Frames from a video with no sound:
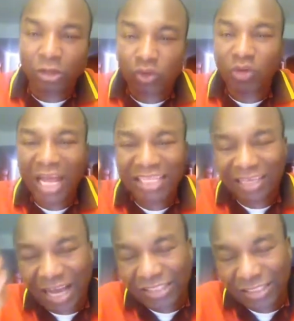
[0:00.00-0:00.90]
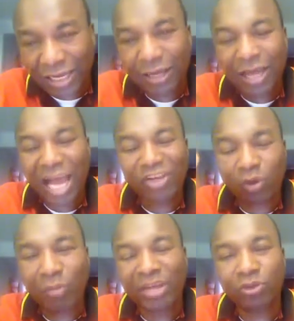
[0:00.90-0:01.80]
So that cancer, I
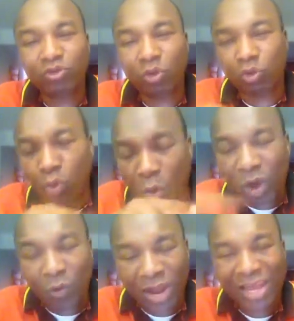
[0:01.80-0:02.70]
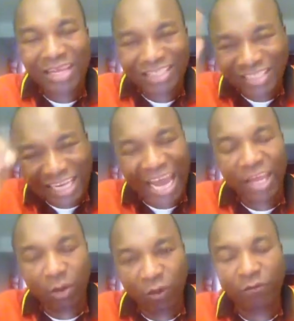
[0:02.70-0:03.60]
command you to go away, die
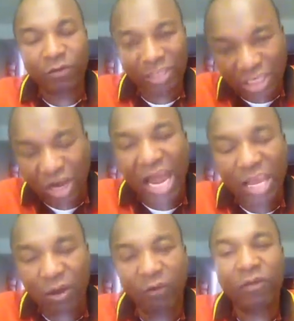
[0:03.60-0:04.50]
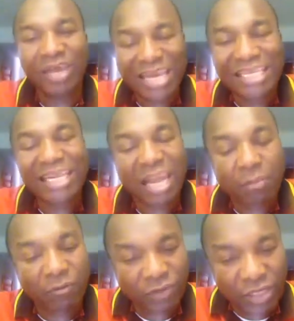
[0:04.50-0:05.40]
off, dry off in the name
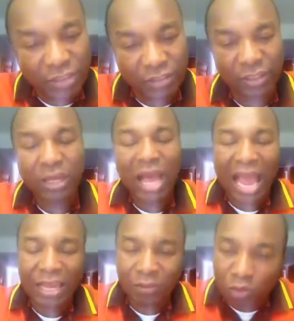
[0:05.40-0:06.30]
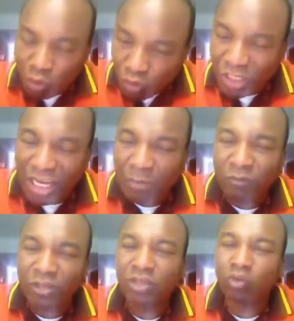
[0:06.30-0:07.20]
of Jesus. I use the name of
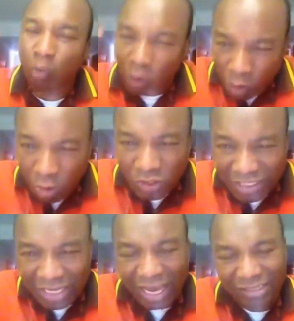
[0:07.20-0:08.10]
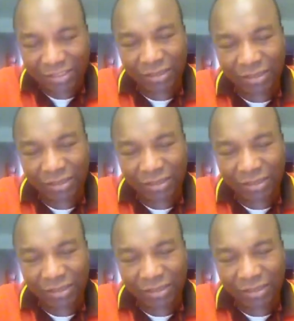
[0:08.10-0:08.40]
Jesus to cause the cancer.